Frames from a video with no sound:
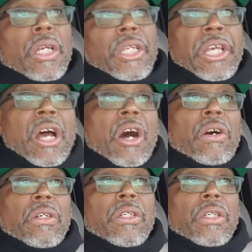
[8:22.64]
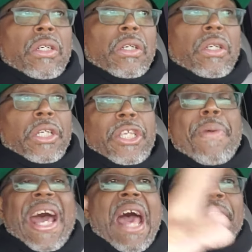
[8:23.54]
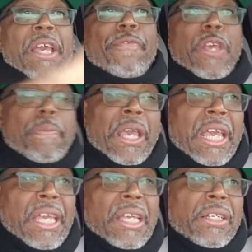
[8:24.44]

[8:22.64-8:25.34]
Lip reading: You know, you might have an MVP.